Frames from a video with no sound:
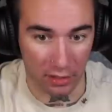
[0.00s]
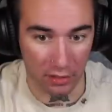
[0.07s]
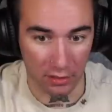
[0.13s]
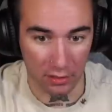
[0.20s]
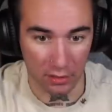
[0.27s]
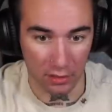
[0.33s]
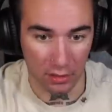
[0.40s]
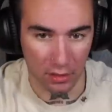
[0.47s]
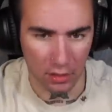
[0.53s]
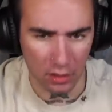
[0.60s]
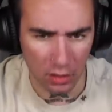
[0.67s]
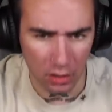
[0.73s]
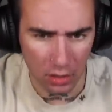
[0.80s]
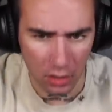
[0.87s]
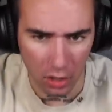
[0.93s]

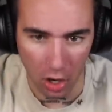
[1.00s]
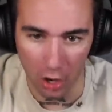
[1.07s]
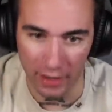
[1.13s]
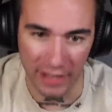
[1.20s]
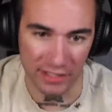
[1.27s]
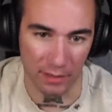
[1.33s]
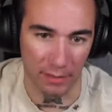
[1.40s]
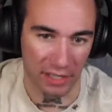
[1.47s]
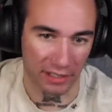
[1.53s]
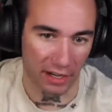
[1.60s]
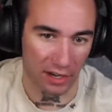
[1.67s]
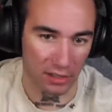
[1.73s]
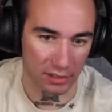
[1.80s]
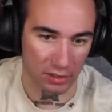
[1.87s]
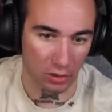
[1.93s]
Oh, that's a main
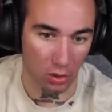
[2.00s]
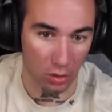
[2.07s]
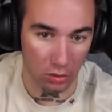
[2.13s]
character.